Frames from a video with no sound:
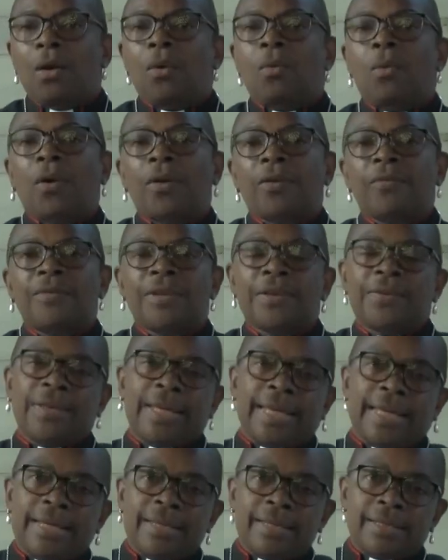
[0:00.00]
One of the
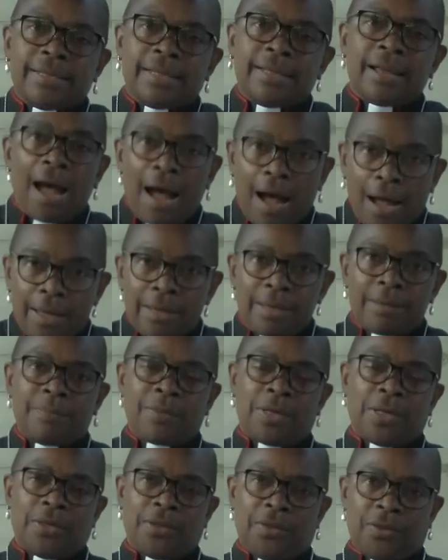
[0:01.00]
things that I am
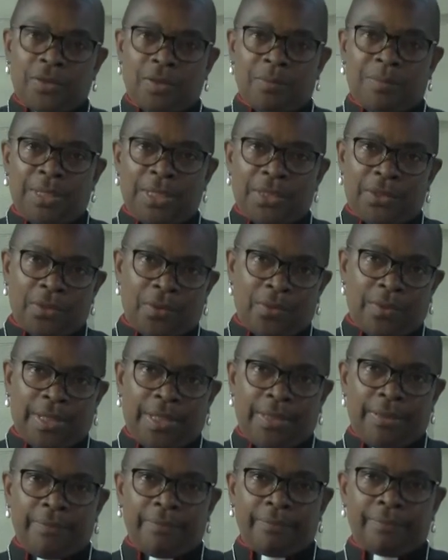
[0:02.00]
going to be
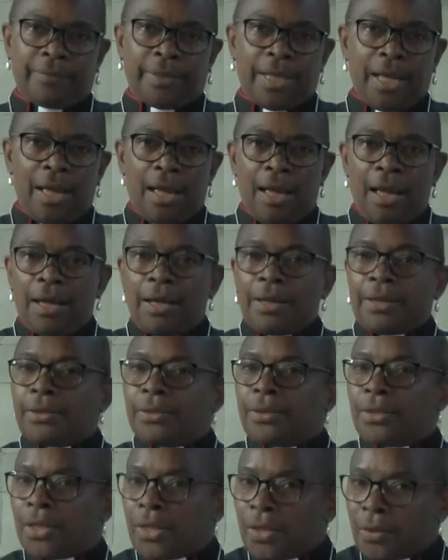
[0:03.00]
doing,
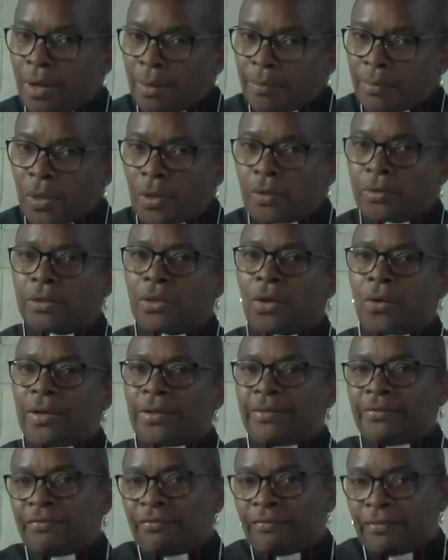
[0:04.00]
no, I'm not
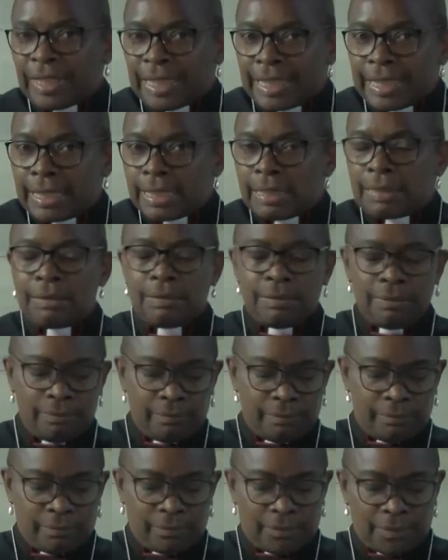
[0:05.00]
going vegan,
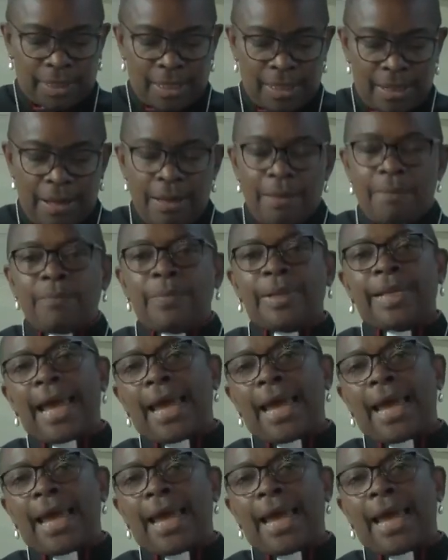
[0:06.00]
but